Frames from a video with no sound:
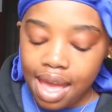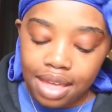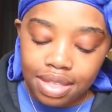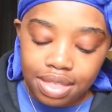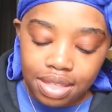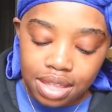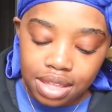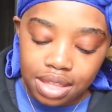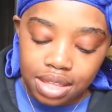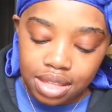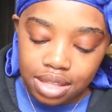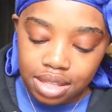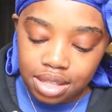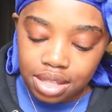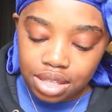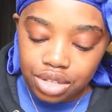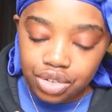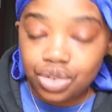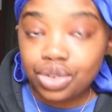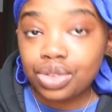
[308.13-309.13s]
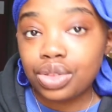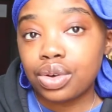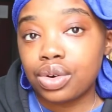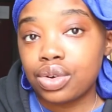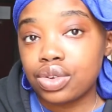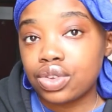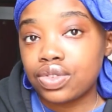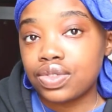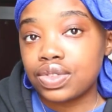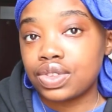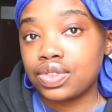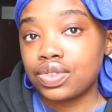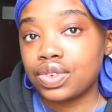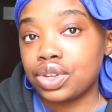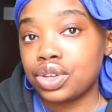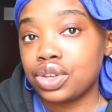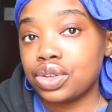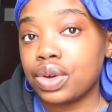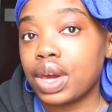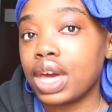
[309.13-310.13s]
I think during the course of this
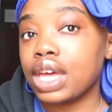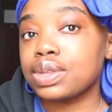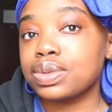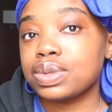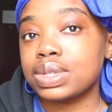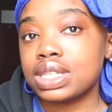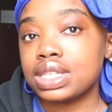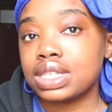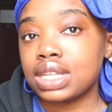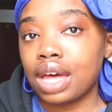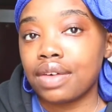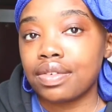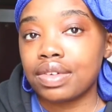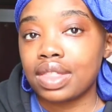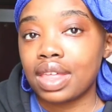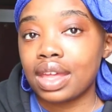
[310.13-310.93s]
video you guys will discover